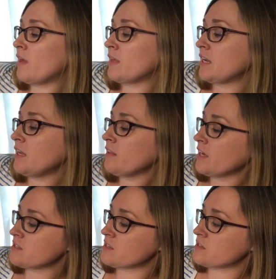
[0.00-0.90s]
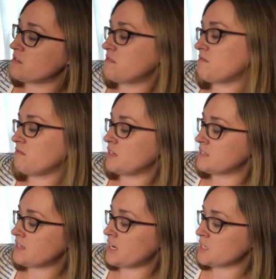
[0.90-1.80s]
And then he likes his
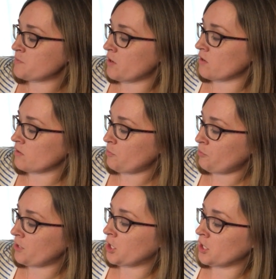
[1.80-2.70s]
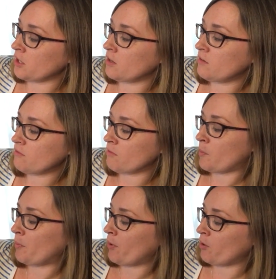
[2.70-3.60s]
tennis ball pretty good,
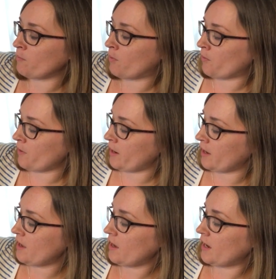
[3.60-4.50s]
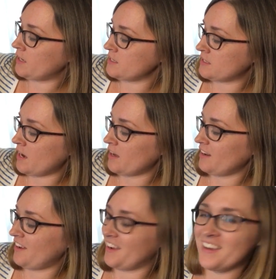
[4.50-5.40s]
rubber bone boring, and he's got
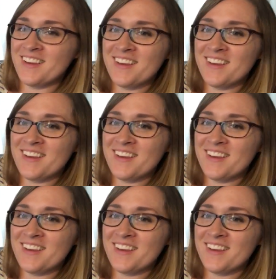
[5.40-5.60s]
a